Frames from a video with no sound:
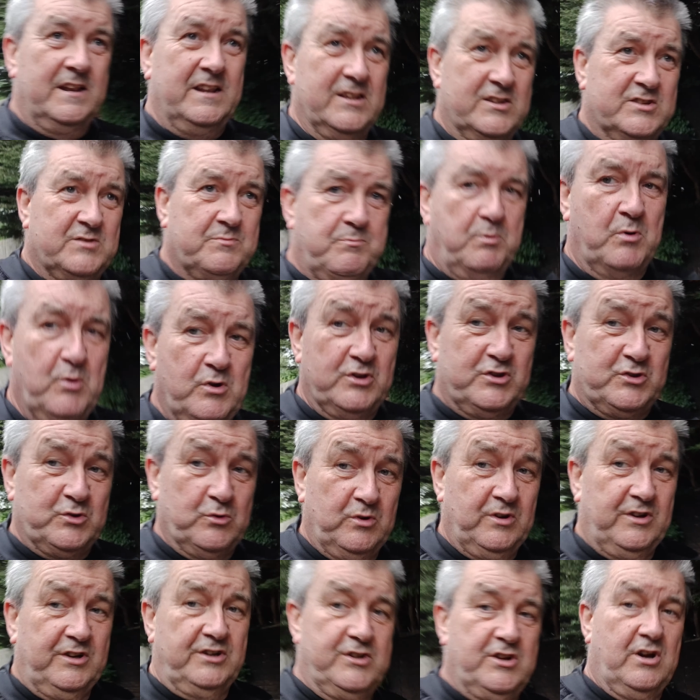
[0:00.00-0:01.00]
it's putting us all
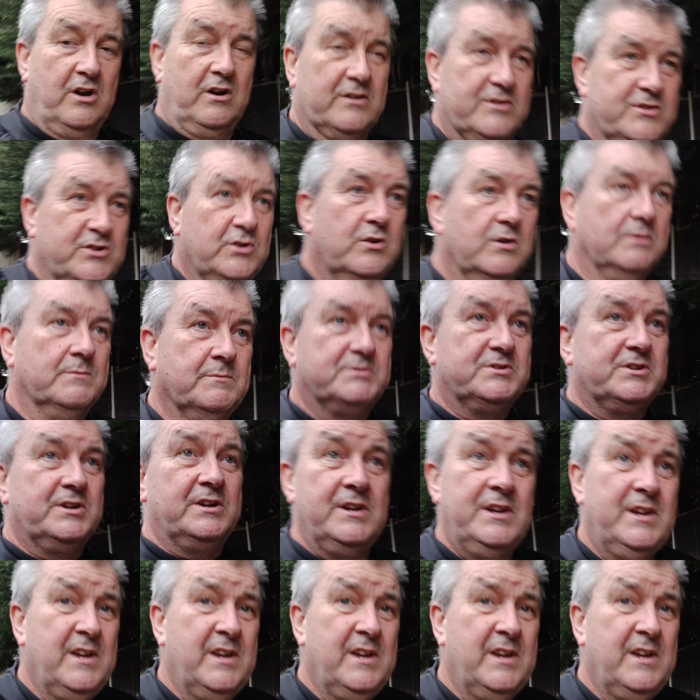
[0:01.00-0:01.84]
in dark times.